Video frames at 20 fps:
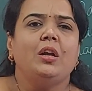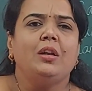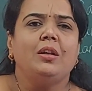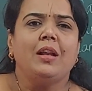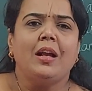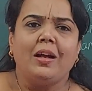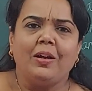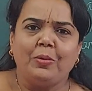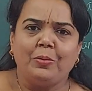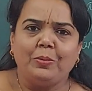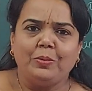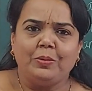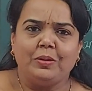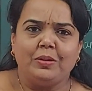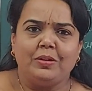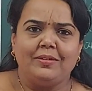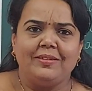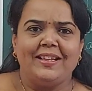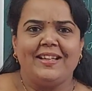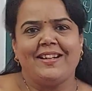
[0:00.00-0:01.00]
Now
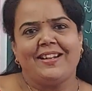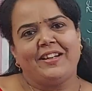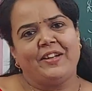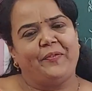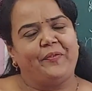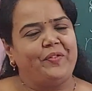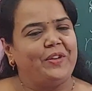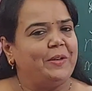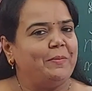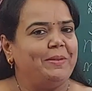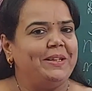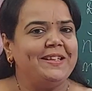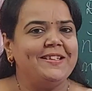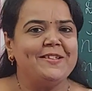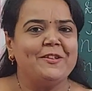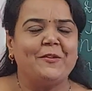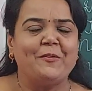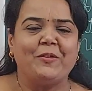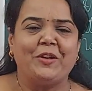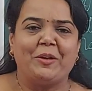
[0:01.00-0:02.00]
there are different means
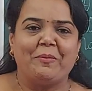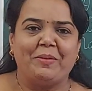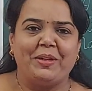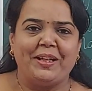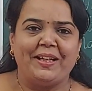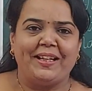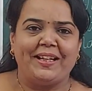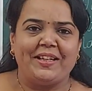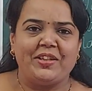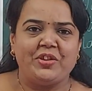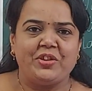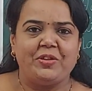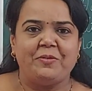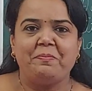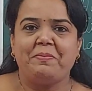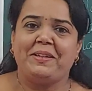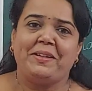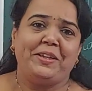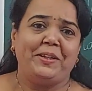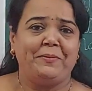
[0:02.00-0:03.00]
of communication,
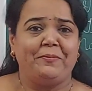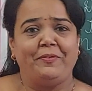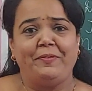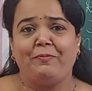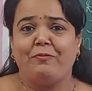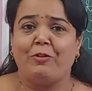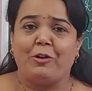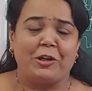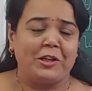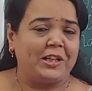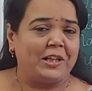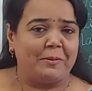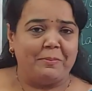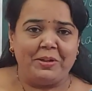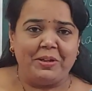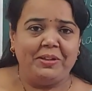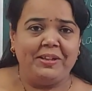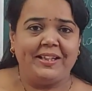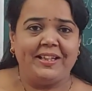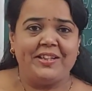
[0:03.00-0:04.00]
but for
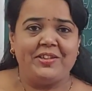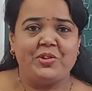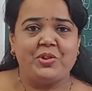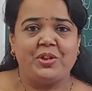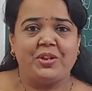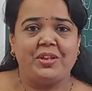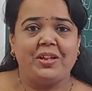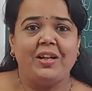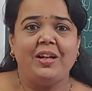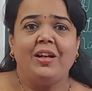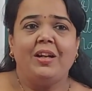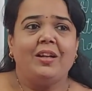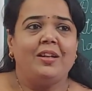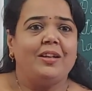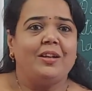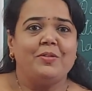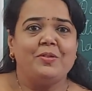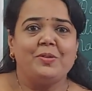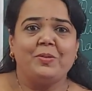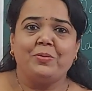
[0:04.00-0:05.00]
communication,
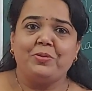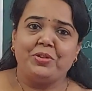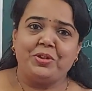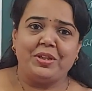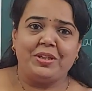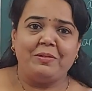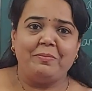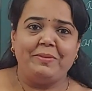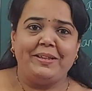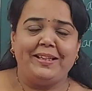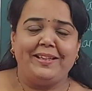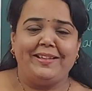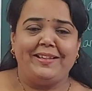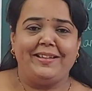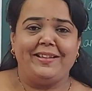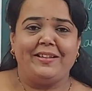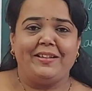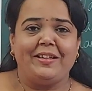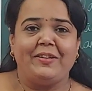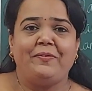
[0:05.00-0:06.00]
now social
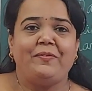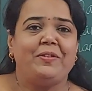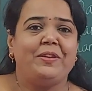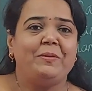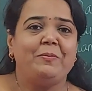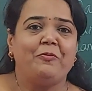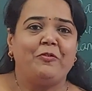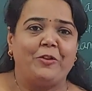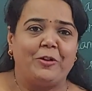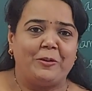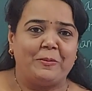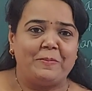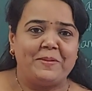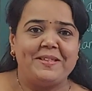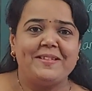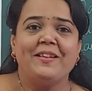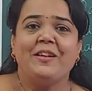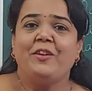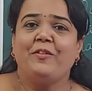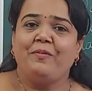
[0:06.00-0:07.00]
media, different forms
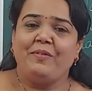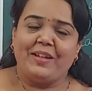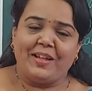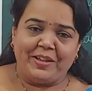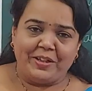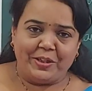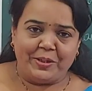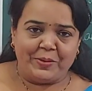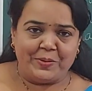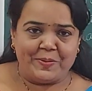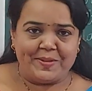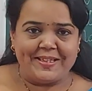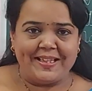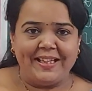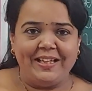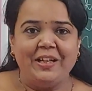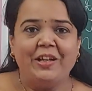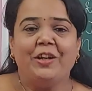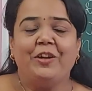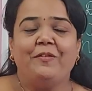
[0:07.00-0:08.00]
we are using